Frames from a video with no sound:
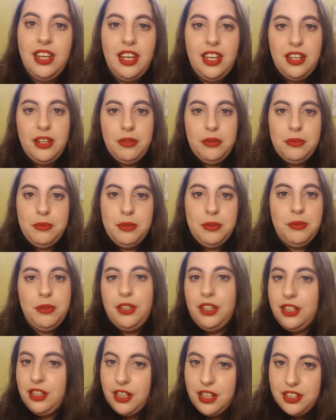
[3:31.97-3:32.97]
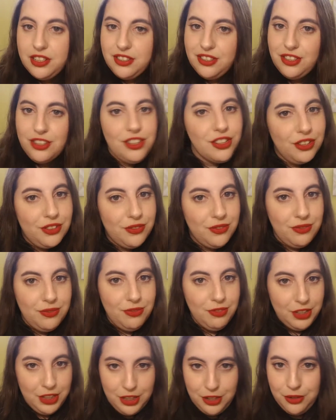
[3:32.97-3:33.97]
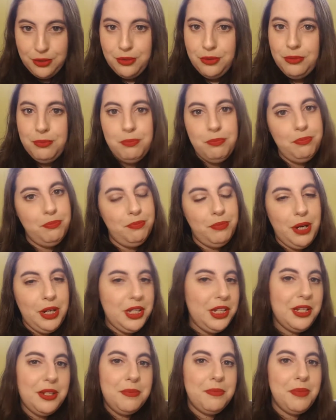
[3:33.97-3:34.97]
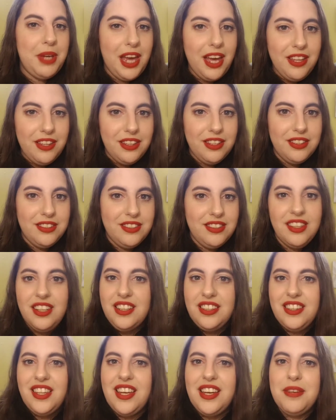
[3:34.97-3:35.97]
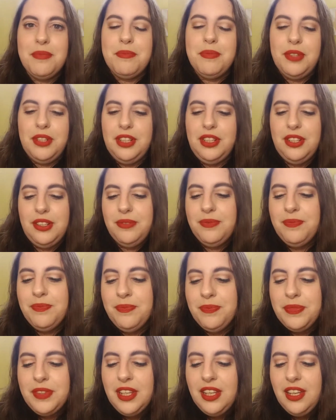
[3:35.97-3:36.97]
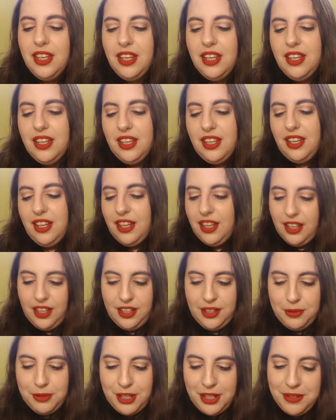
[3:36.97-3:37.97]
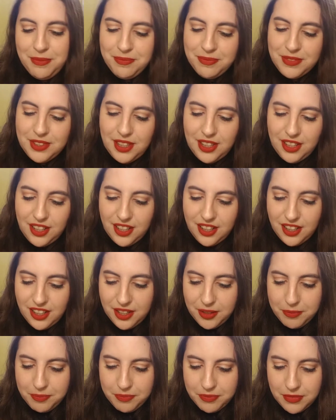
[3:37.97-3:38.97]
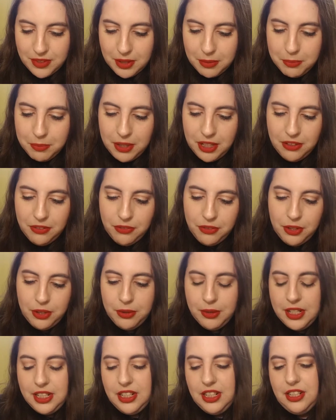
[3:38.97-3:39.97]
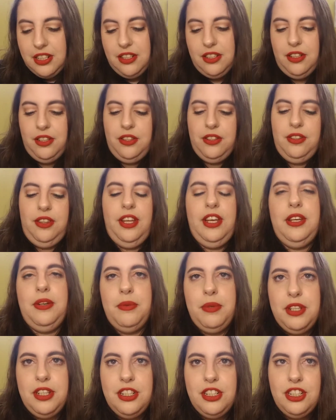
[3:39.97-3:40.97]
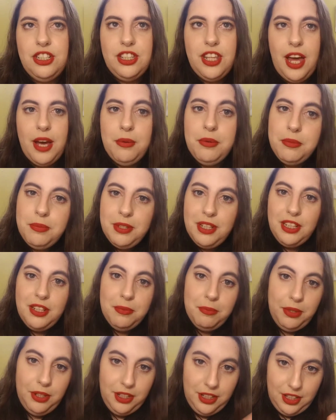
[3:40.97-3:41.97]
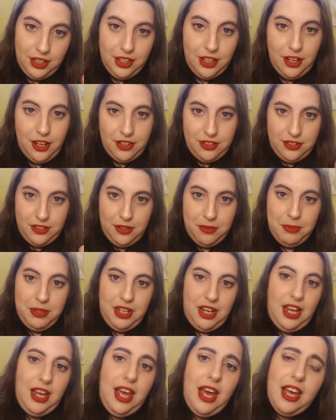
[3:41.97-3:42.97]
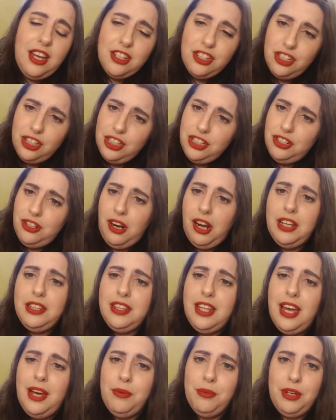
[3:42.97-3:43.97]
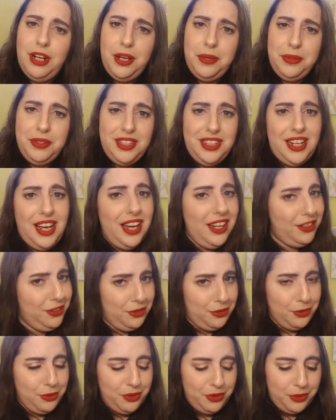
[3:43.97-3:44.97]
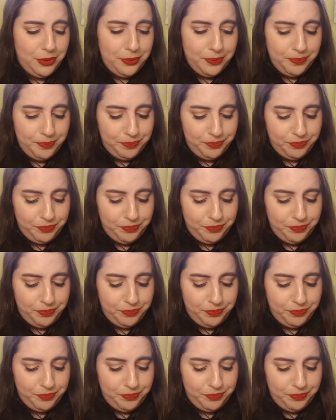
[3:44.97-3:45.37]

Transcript: and it would be really nice to just view Buckingham Palace like that, but anyway. Um, be fluent in another language. That would be completely awesome and I actually tried that when I was in high school.